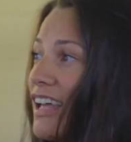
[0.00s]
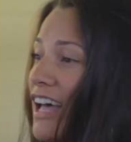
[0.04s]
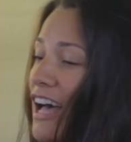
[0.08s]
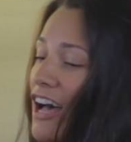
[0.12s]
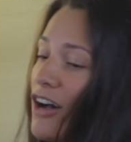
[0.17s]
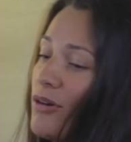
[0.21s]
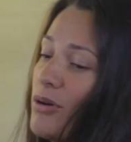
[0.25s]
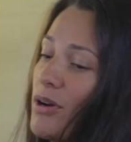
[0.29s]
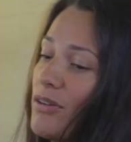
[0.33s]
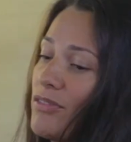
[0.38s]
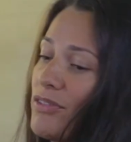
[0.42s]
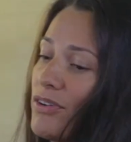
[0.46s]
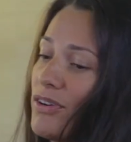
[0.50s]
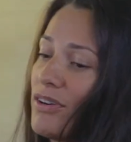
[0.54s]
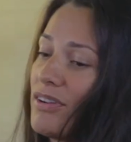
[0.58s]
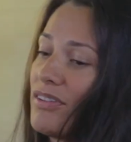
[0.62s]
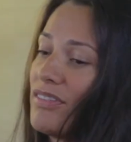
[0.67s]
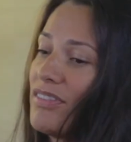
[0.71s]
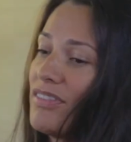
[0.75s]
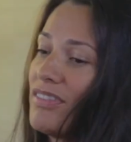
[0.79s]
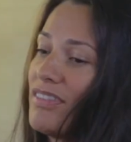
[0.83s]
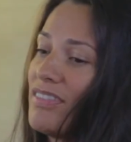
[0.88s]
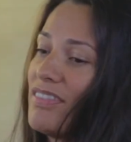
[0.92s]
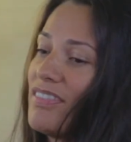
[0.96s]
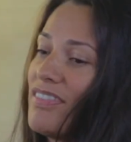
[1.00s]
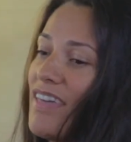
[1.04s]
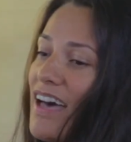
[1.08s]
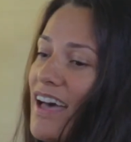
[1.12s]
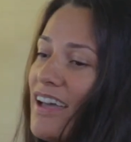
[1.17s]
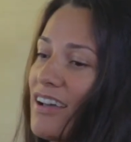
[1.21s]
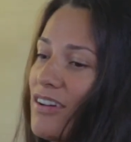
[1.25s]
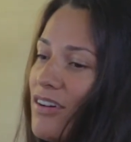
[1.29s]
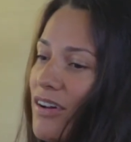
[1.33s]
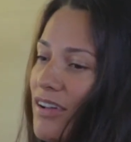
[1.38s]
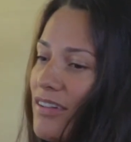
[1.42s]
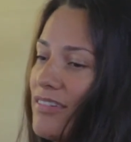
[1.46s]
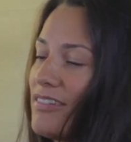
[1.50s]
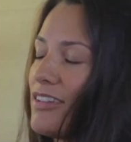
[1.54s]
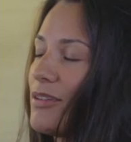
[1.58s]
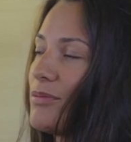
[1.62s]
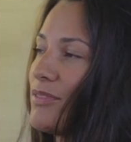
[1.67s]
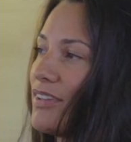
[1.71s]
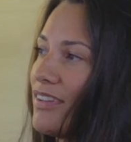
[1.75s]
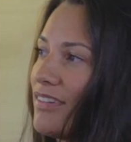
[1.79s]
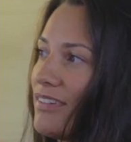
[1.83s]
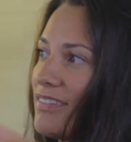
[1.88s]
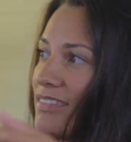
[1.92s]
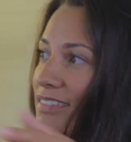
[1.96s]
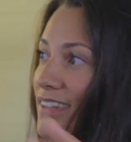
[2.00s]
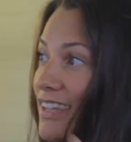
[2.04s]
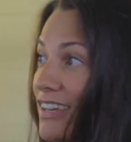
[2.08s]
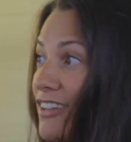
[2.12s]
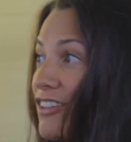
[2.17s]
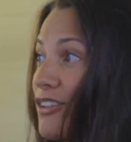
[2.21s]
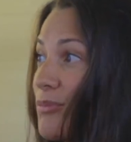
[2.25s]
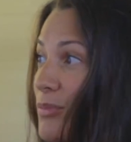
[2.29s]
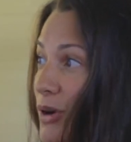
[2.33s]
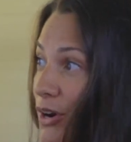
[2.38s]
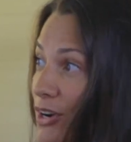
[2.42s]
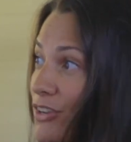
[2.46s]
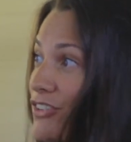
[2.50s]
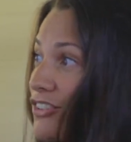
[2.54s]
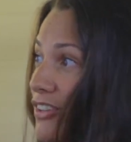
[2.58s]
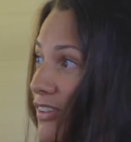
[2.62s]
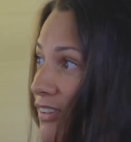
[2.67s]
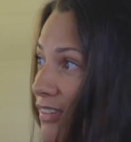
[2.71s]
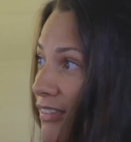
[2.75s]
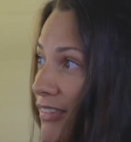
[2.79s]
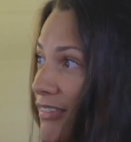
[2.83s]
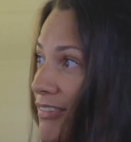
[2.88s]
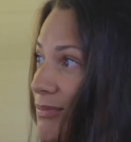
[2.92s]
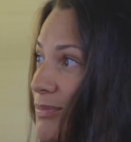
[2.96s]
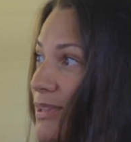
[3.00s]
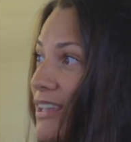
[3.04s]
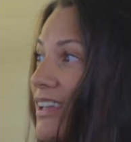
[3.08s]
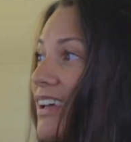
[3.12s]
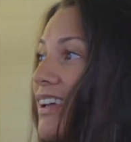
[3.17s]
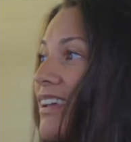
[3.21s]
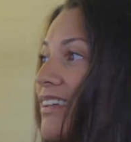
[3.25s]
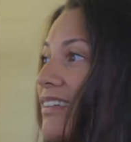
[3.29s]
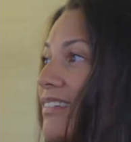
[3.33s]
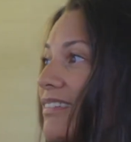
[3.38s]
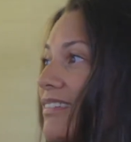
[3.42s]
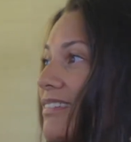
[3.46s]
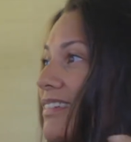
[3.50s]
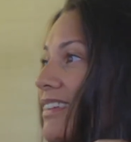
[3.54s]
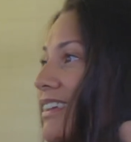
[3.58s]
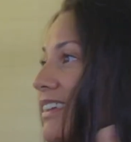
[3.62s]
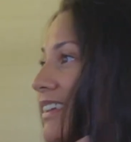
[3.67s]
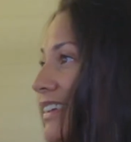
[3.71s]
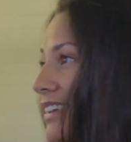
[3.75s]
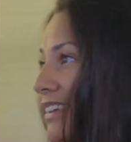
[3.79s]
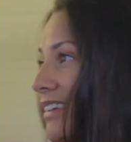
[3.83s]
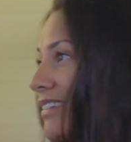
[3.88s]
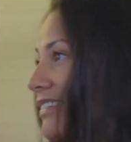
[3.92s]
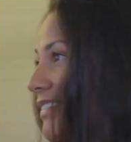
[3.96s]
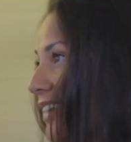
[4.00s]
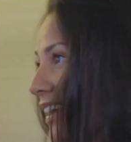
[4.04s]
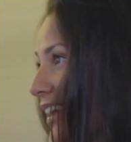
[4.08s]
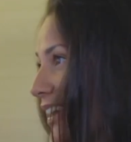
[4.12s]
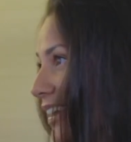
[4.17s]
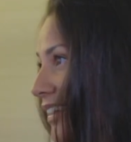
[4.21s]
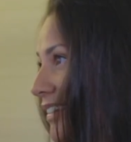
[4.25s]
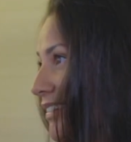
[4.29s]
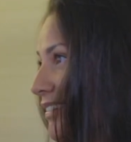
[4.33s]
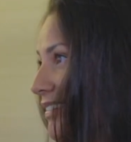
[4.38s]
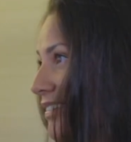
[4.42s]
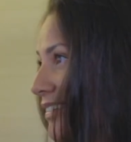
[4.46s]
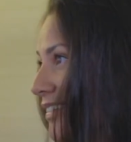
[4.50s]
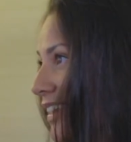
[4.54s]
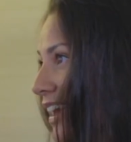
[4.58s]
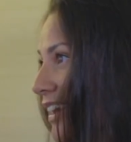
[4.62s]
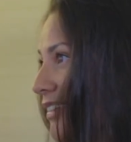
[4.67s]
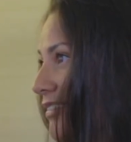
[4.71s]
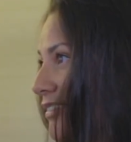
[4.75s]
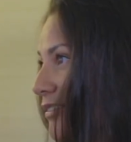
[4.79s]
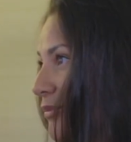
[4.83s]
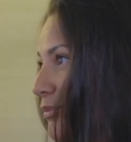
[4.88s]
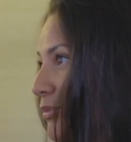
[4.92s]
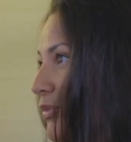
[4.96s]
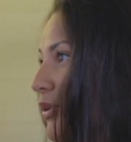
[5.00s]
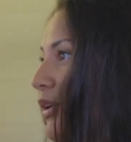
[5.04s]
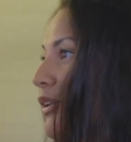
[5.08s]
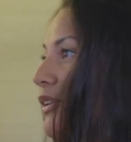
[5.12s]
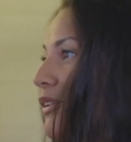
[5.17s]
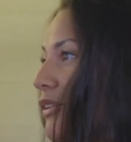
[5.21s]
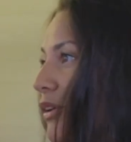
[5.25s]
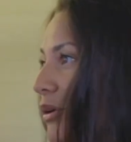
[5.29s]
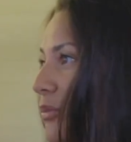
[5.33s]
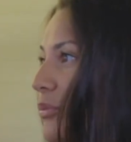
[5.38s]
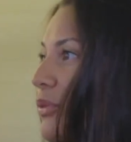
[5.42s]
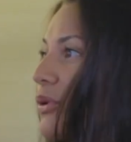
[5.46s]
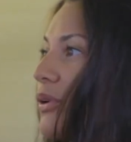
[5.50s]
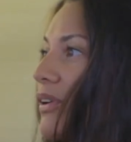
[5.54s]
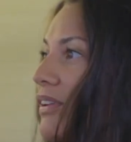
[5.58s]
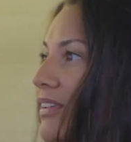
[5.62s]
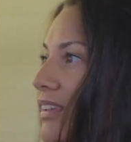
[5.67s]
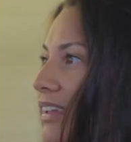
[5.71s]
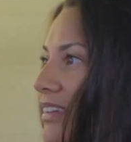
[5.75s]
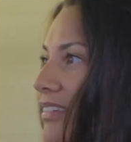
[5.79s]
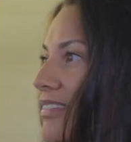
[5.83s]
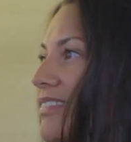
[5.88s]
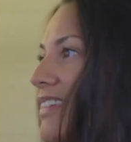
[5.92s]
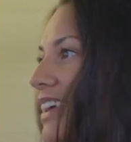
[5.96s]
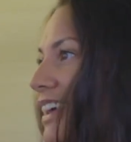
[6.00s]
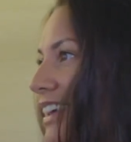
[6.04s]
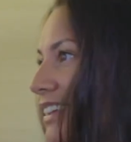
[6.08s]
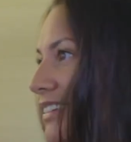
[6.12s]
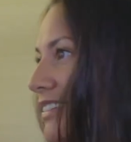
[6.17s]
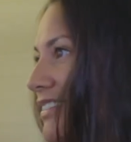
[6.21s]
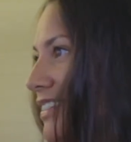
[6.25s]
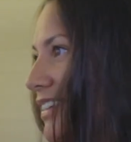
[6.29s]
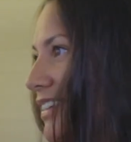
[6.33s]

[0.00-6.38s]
However, that concept has stayed in the margins because science hasn't brought it on board, and scientists